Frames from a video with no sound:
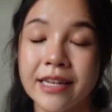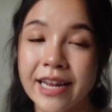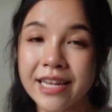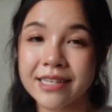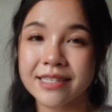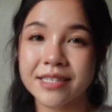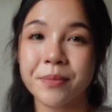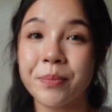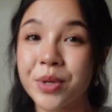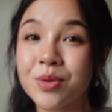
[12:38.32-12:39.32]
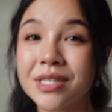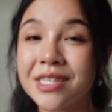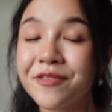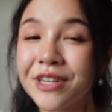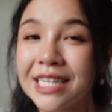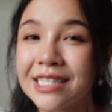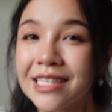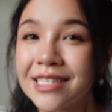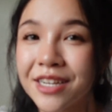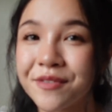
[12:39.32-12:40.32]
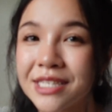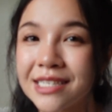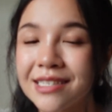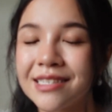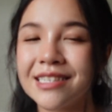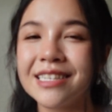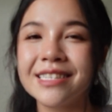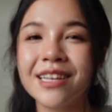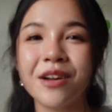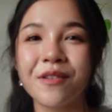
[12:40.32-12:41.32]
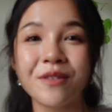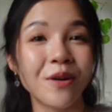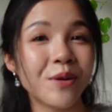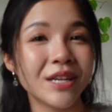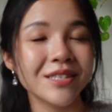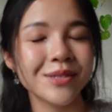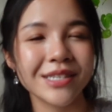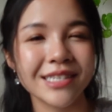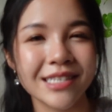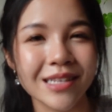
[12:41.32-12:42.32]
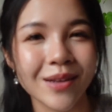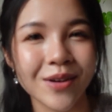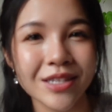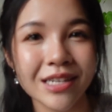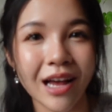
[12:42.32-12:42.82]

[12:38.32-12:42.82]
Next, beauty-related services. Instead of going to the salon,